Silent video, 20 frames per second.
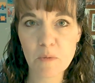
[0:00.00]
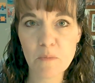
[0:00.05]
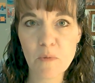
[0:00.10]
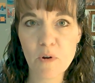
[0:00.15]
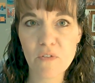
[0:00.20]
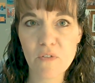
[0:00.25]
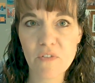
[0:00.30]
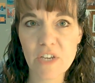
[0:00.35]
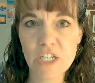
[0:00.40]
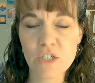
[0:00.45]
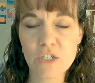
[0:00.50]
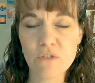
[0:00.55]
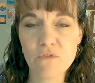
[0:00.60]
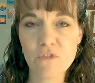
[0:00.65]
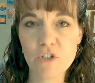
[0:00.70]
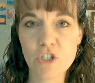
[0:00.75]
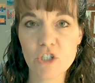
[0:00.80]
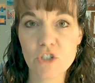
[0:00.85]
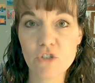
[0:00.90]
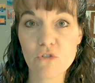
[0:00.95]
motivation
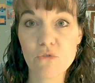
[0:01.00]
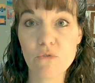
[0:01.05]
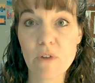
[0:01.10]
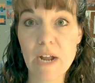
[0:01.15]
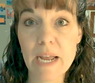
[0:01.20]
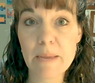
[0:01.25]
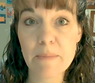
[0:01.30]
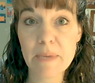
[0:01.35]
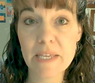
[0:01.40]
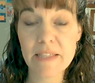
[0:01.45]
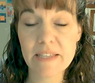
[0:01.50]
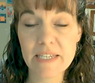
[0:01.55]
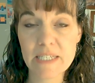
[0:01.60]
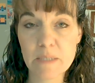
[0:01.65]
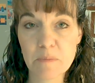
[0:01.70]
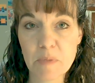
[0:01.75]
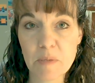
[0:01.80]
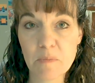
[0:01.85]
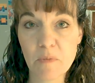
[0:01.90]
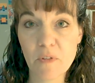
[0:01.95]
for describing these
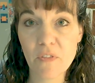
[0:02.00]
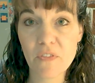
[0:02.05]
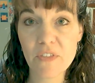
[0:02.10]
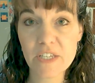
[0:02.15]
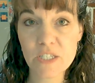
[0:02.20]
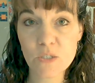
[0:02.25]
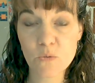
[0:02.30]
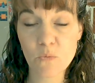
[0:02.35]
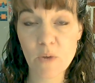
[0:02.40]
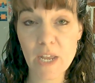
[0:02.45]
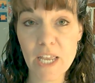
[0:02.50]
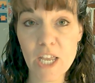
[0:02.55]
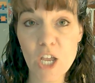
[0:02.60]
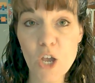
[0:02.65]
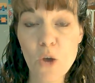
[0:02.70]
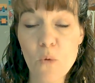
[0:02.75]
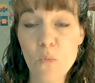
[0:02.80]
people this way.